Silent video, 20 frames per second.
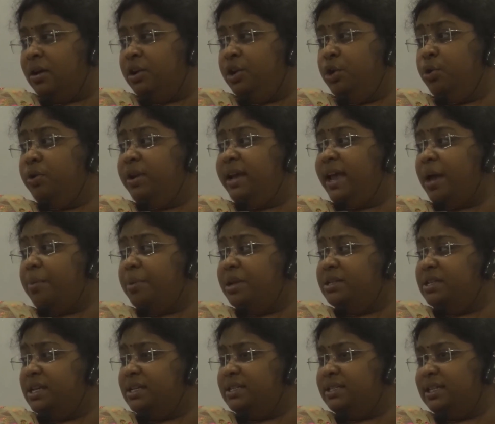During
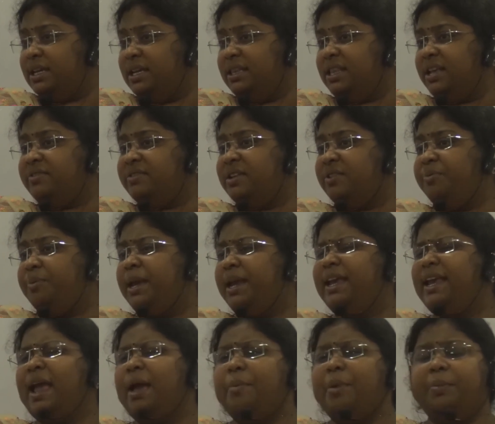emergency, there was a
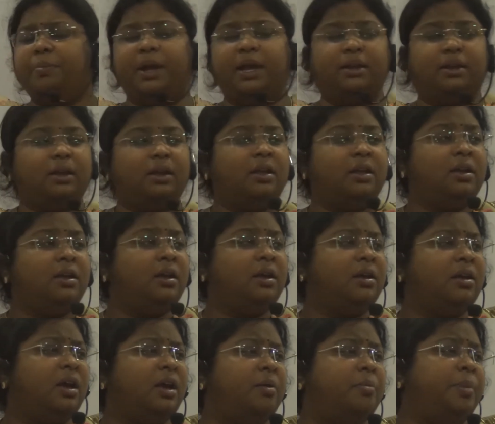big amendment,
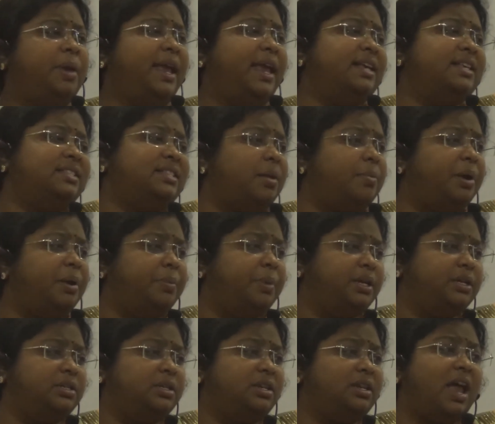biggest
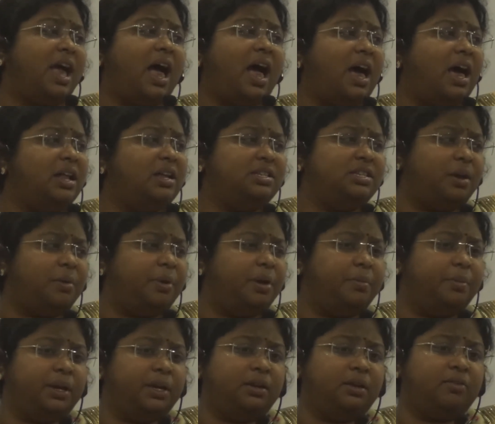amendment, large
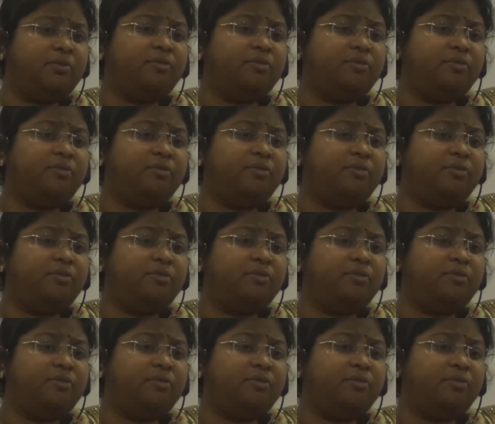amendment,